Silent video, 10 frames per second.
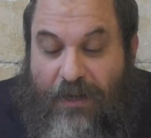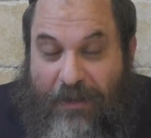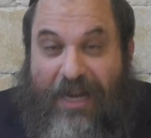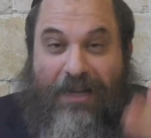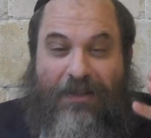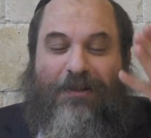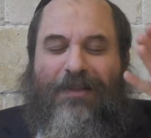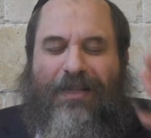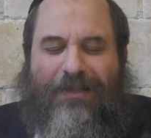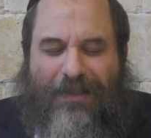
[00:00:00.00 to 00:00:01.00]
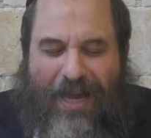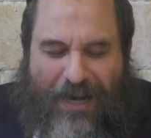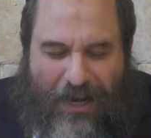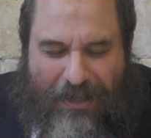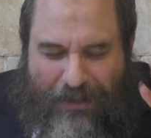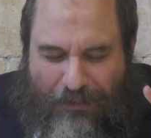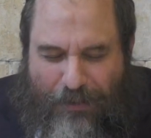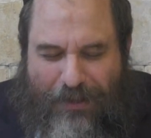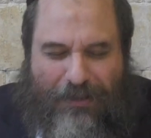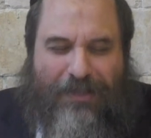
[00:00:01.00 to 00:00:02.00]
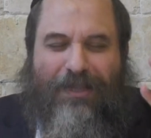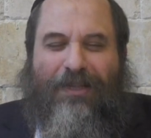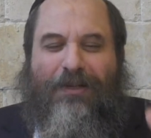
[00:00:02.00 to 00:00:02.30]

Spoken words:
meaning that thank God that we're still,